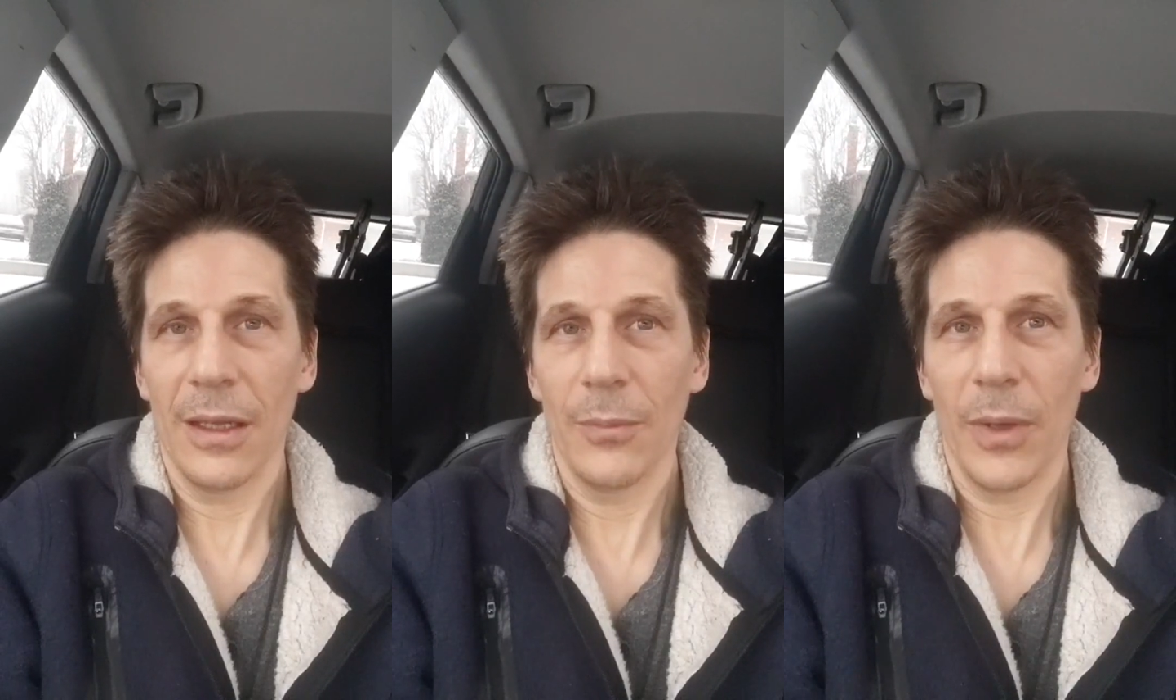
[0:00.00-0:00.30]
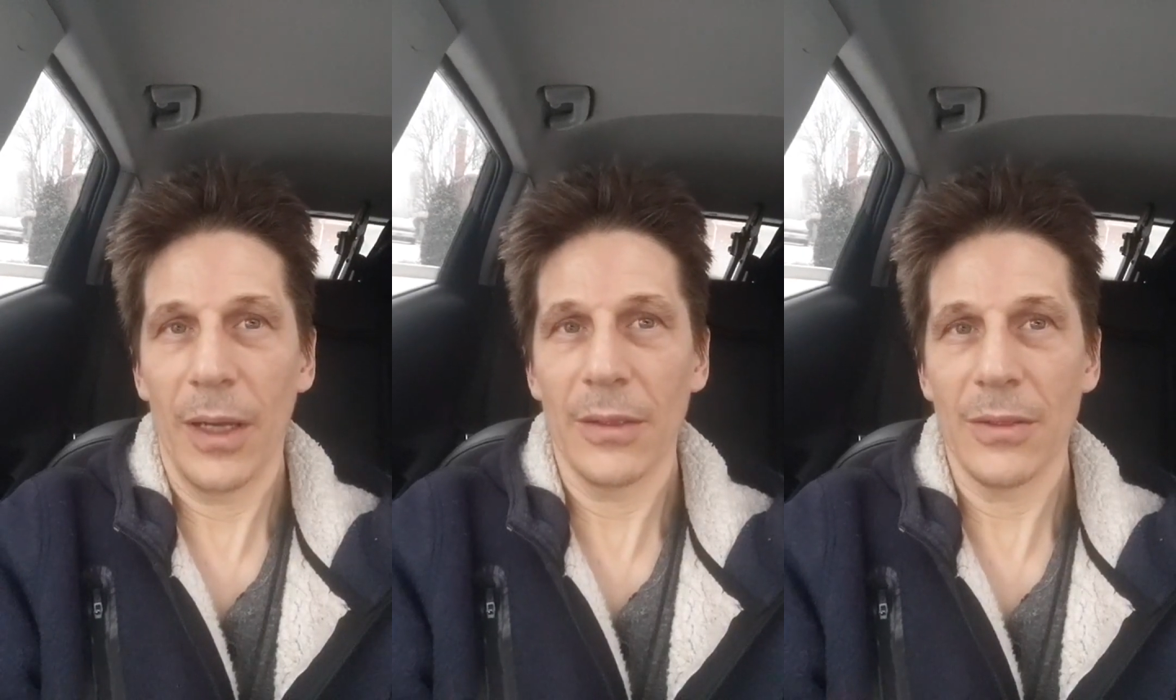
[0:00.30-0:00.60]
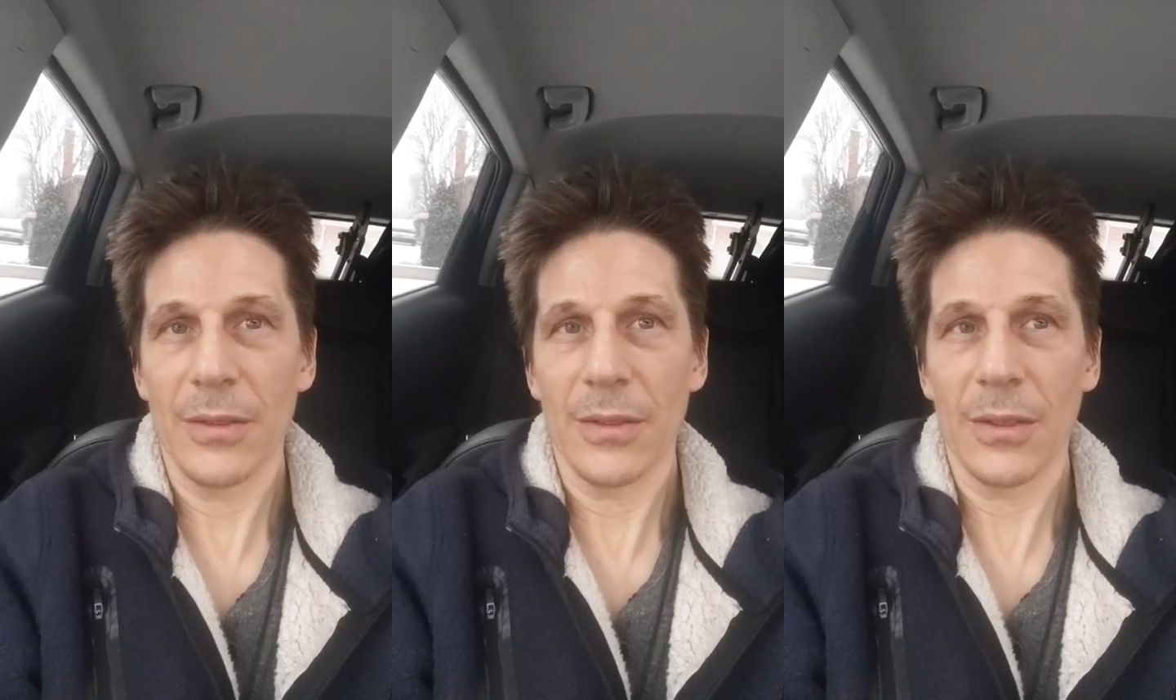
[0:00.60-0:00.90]
I
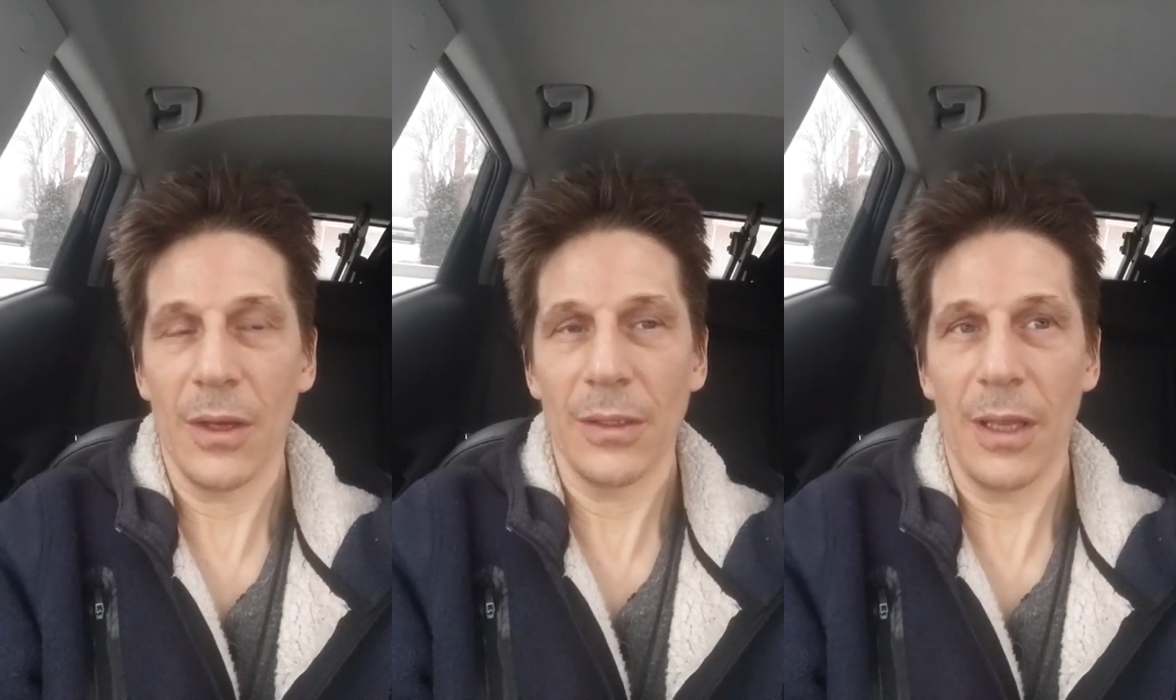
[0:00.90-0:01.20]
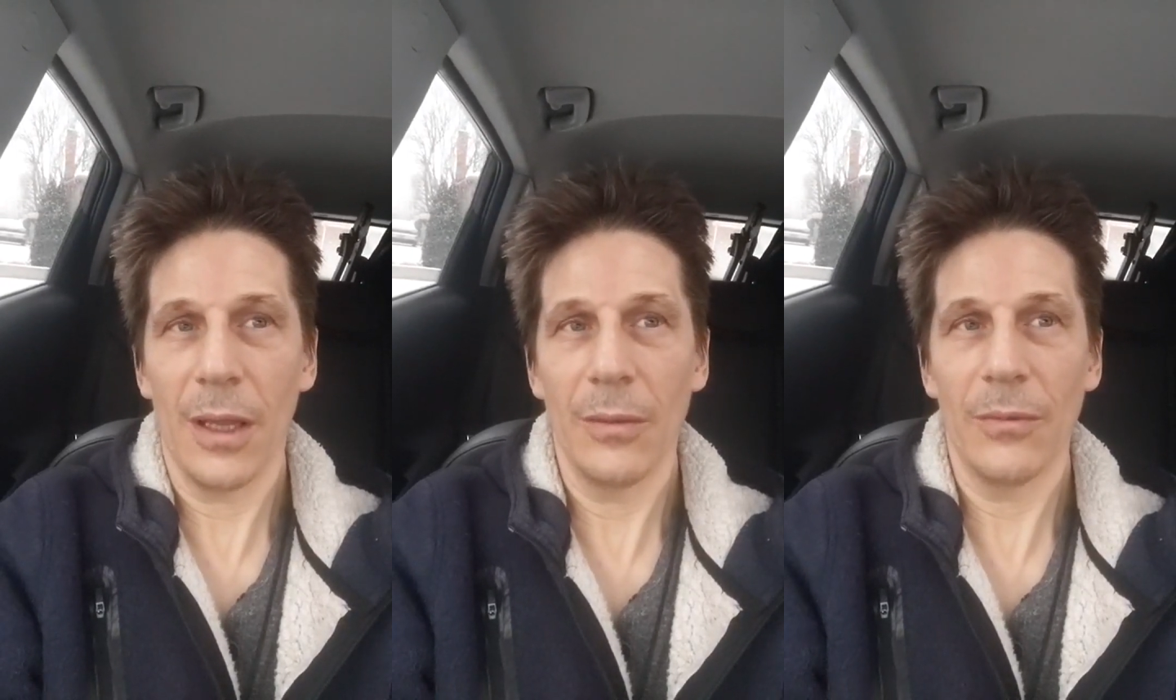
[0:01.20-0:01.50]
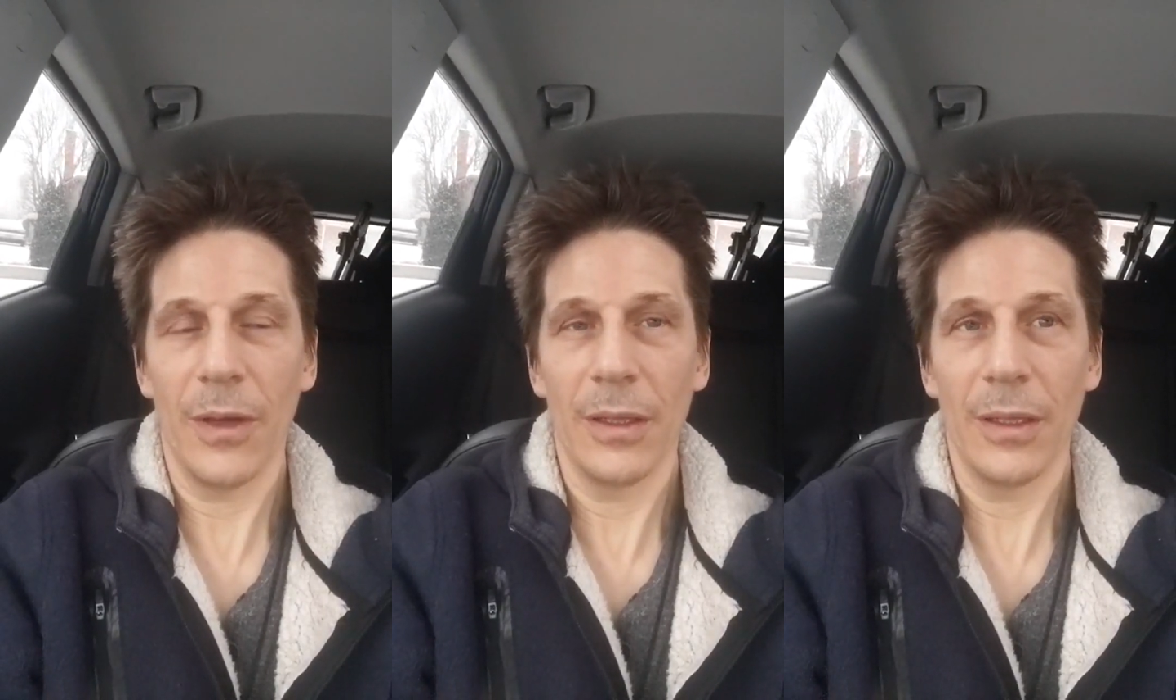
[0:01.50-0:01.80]
practiced, got time
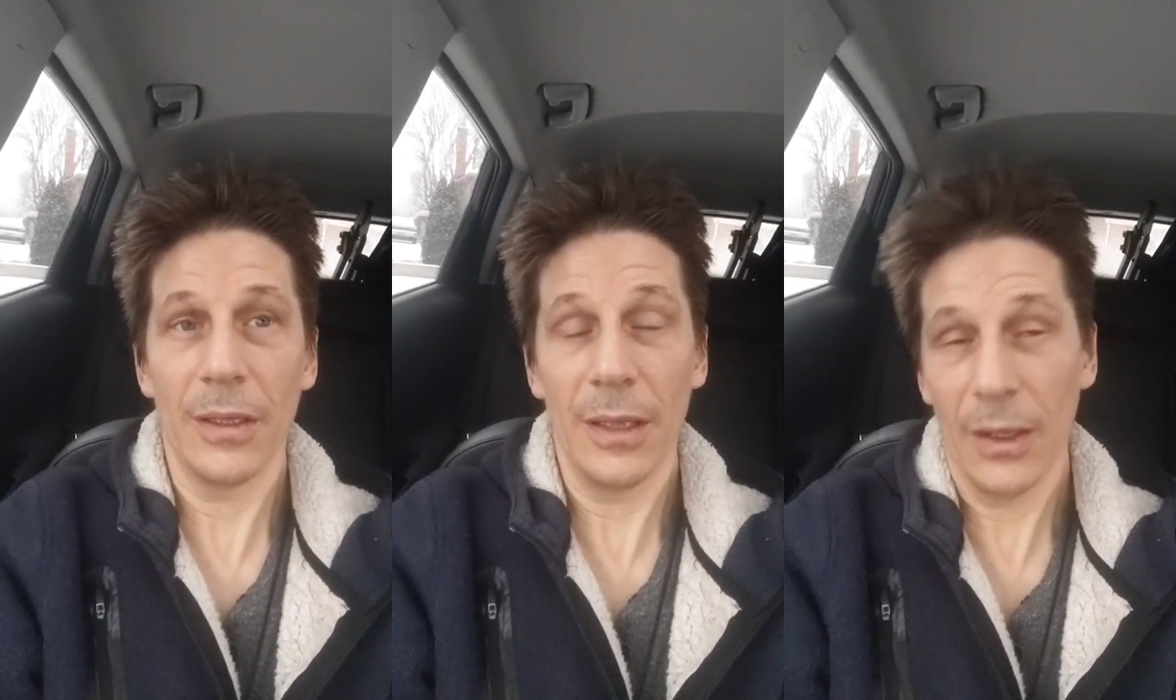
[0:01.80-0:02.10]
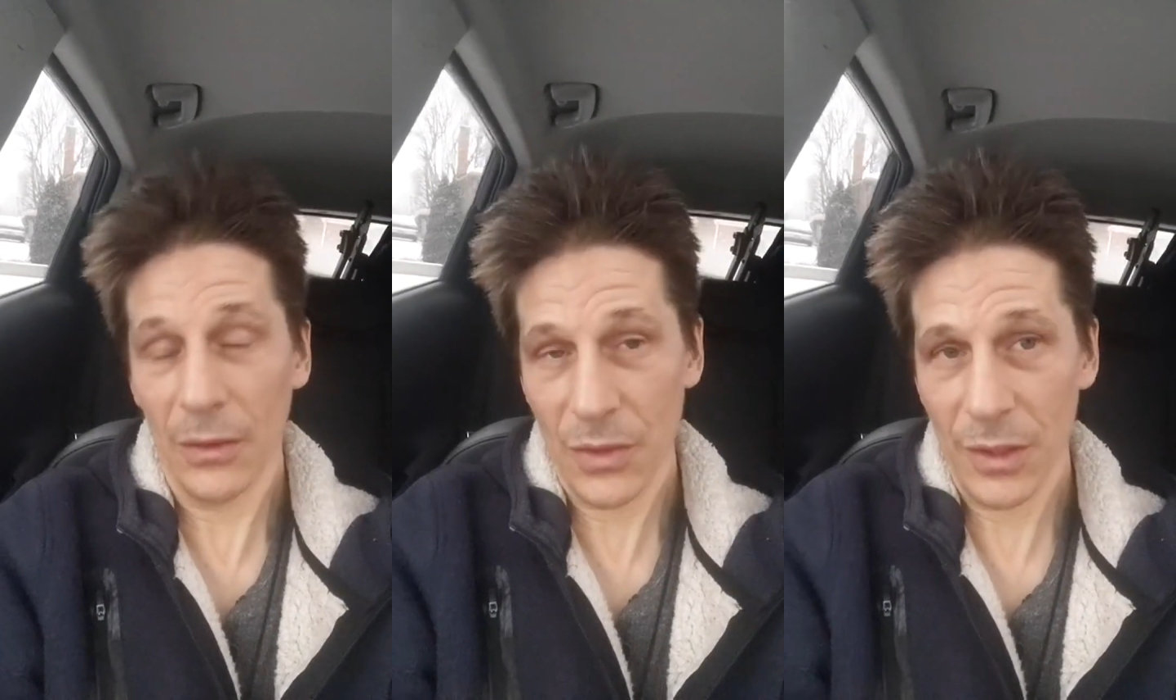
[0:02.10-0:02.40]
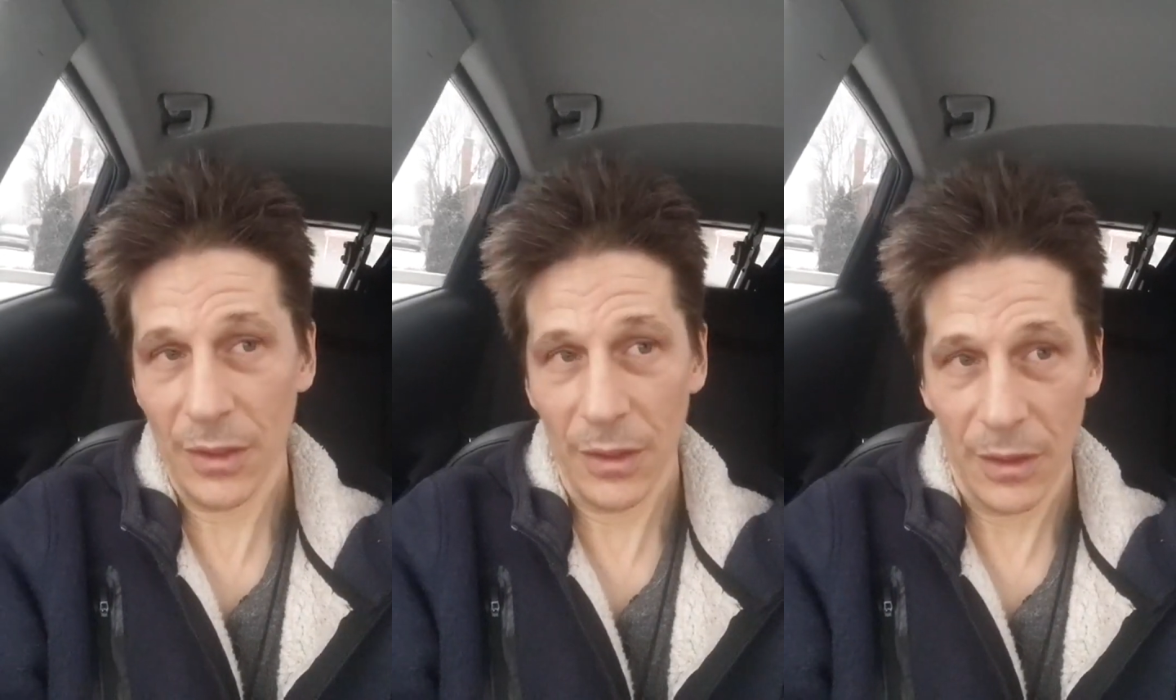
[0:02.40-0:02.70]
finally and
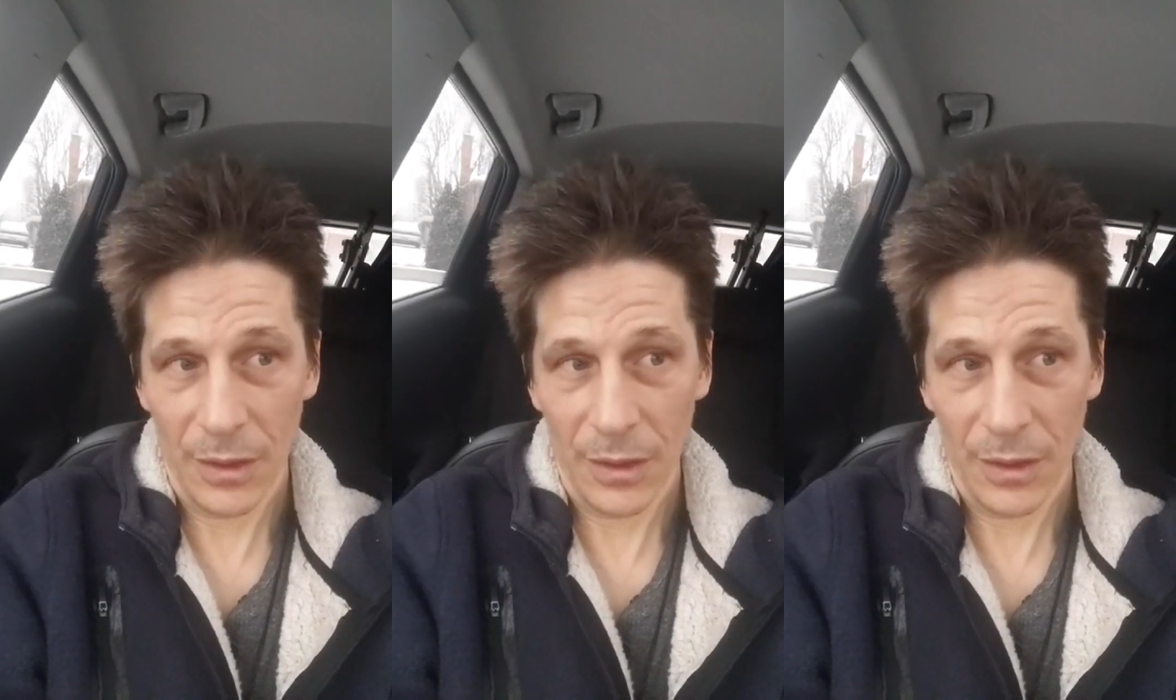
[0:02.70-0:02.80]
energy.